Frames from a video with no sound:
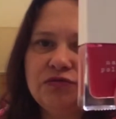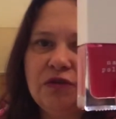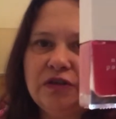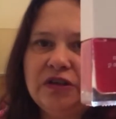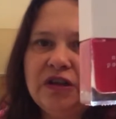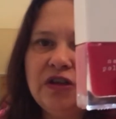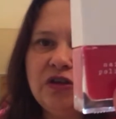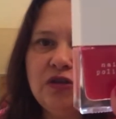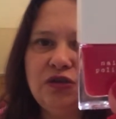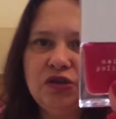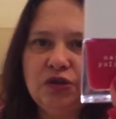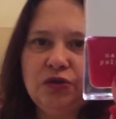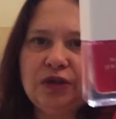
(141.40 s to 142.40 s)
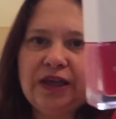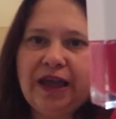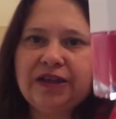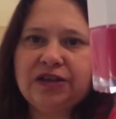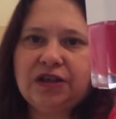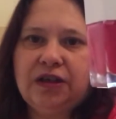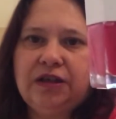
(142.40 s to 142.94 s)
on, you do
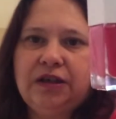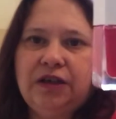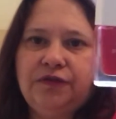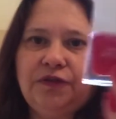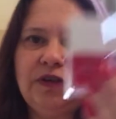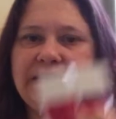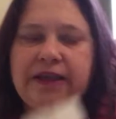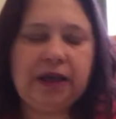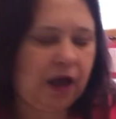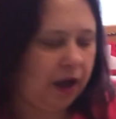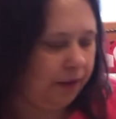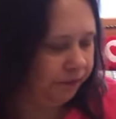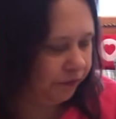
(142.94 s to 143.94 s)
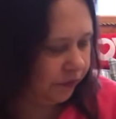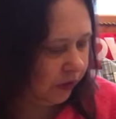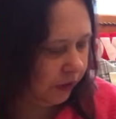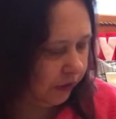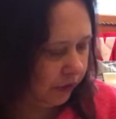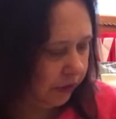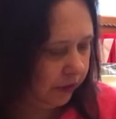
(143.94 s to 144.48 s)
get a lovely
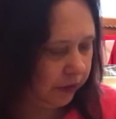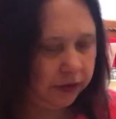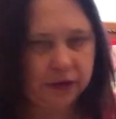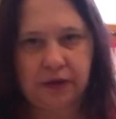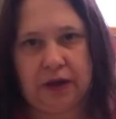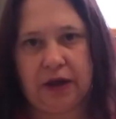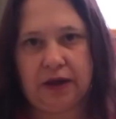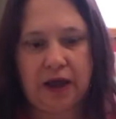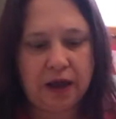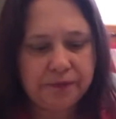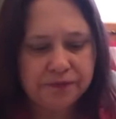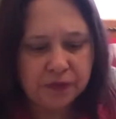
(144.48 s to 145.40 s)
colour.